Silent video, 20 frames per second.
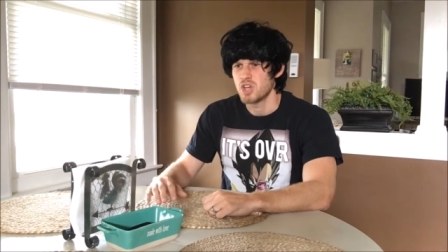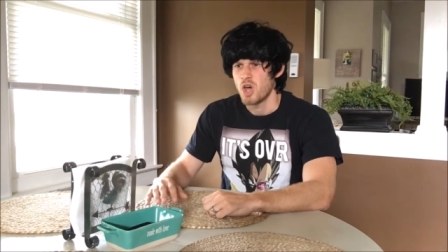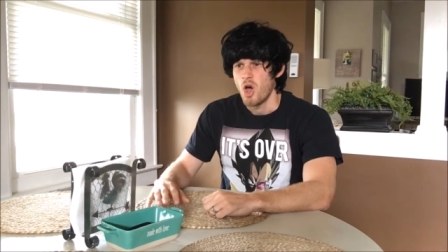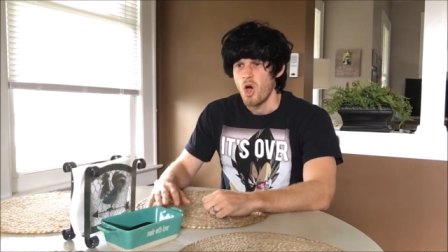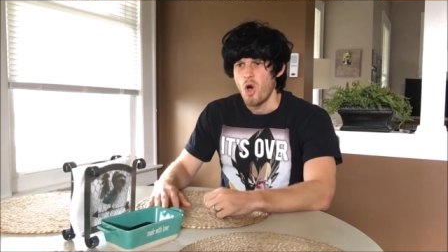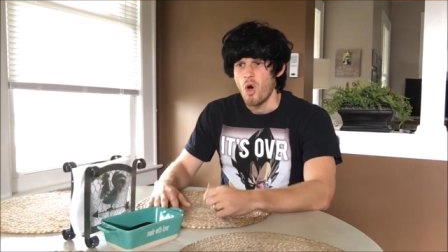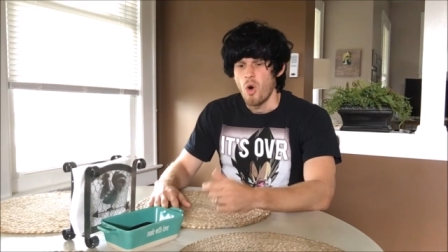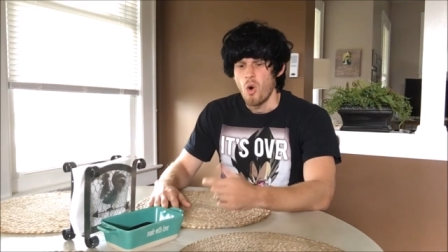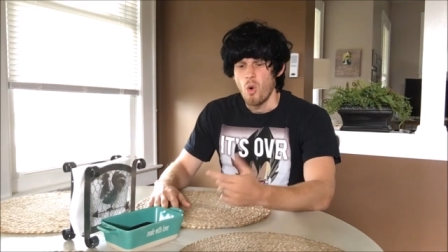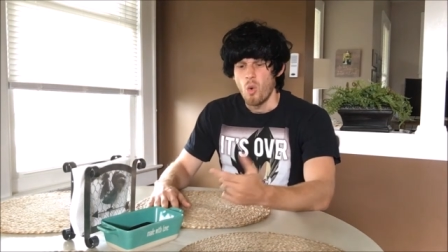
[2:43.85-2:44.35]

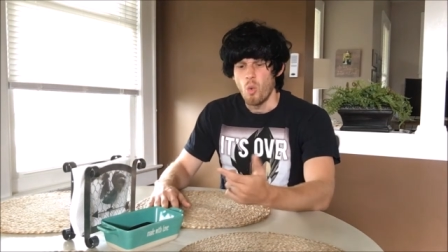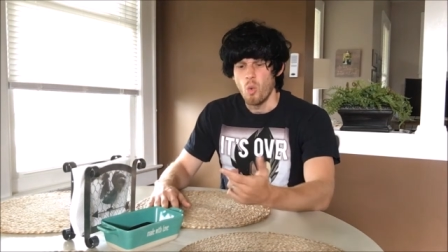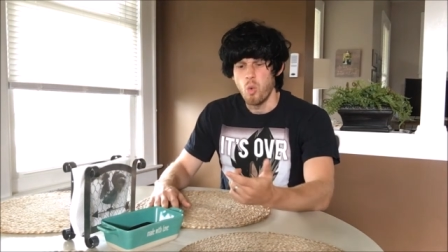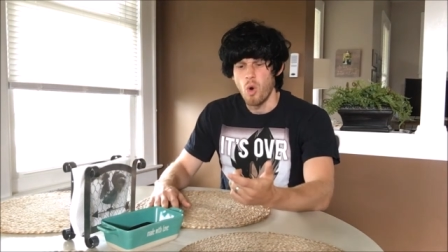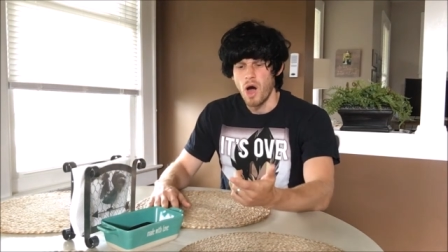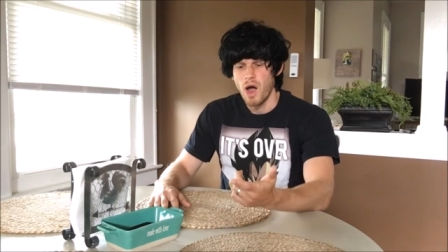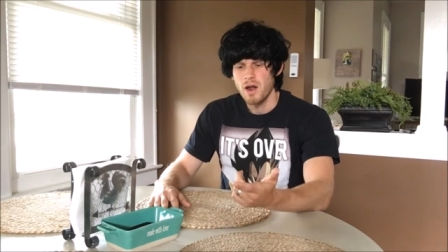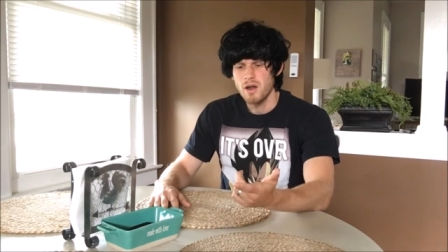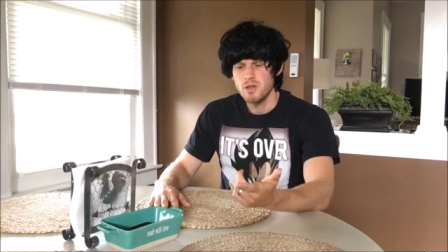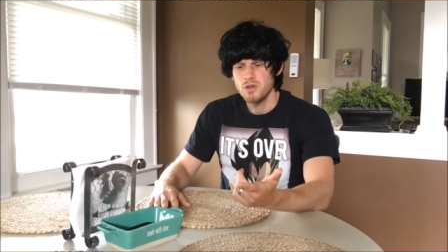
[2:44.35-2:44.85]

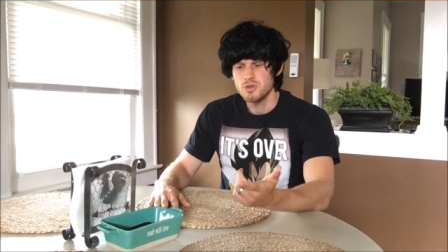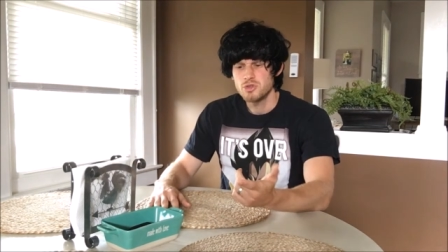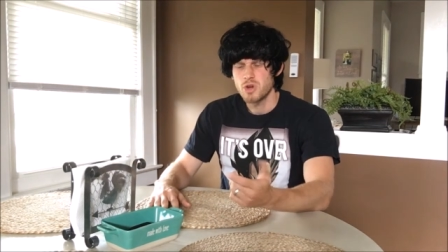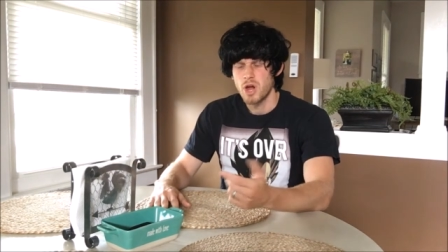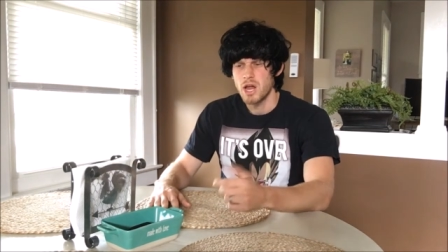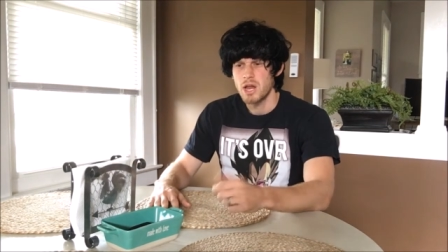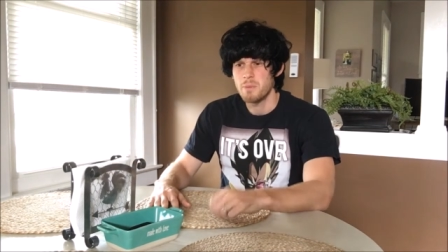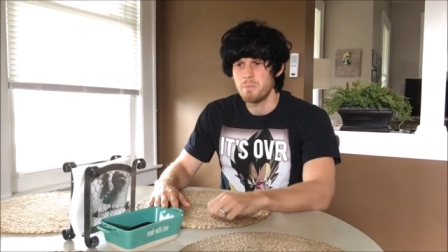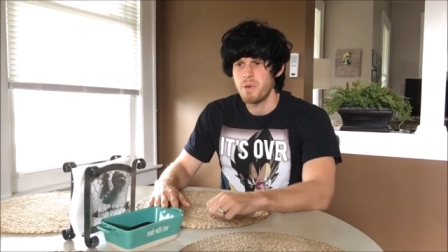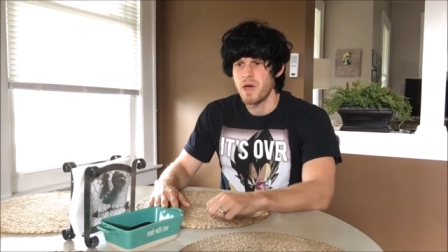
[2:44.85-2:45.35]
why are you
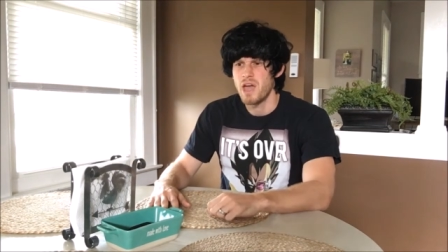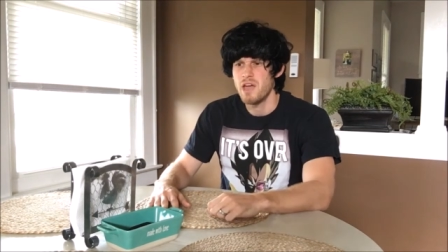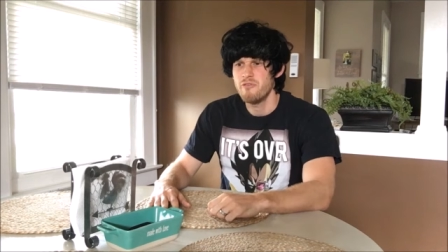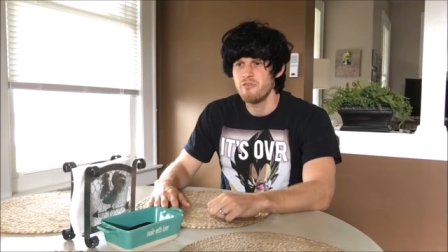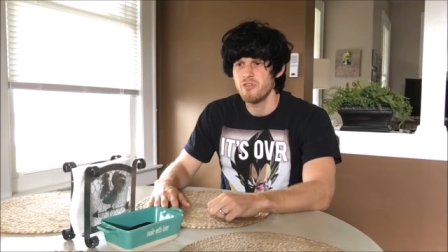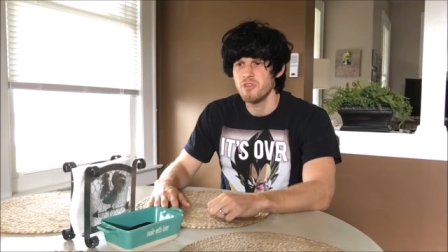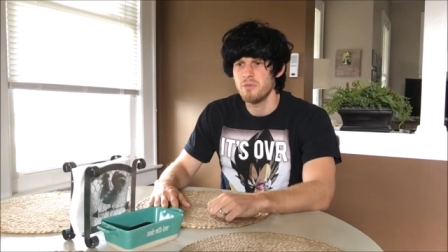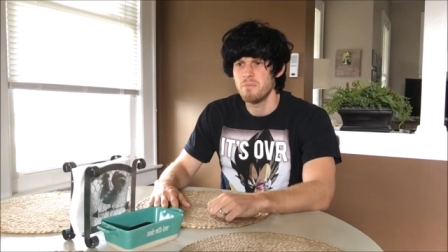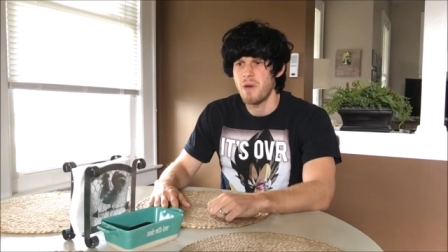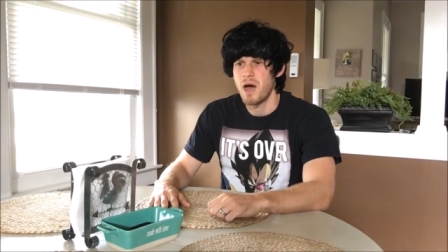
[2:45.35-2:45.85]
trying to pay
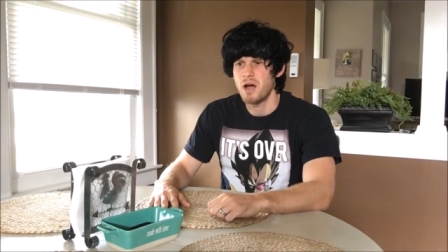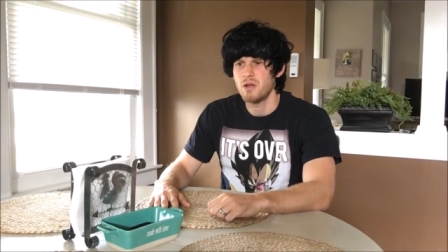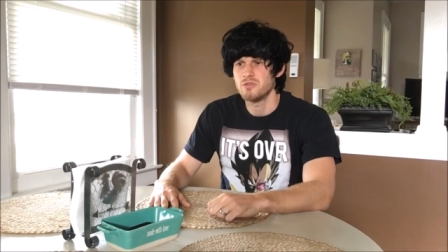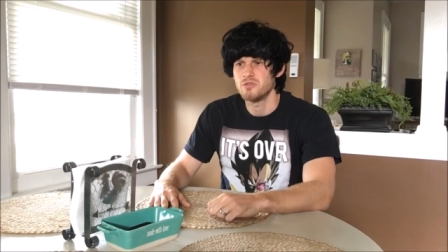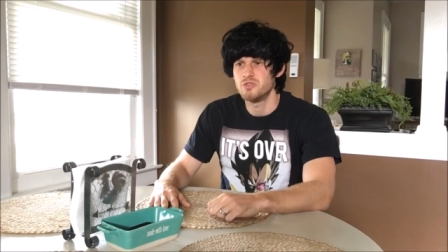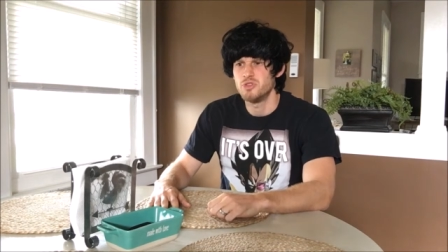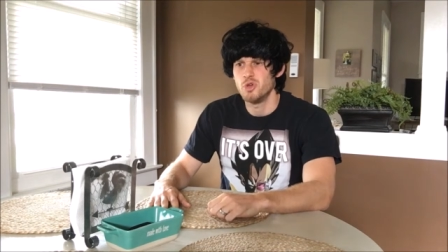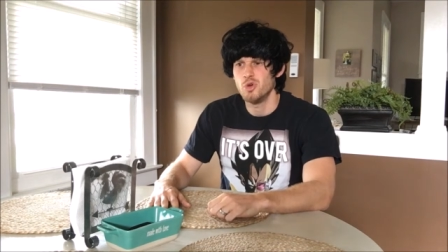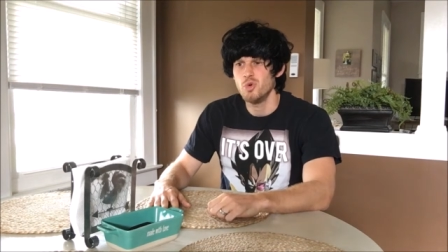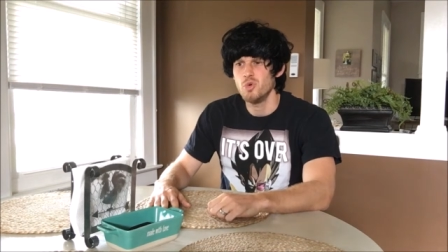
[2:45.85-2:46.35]
for the
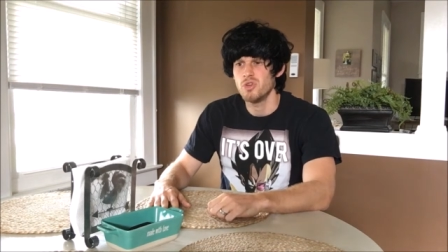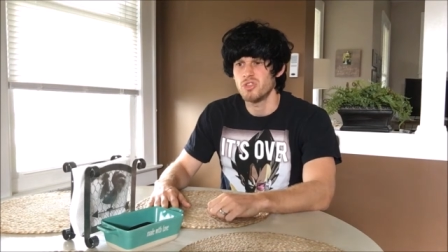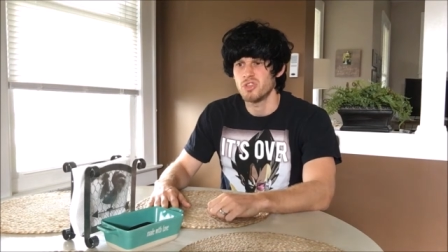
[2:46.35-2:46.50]
Mountain Dew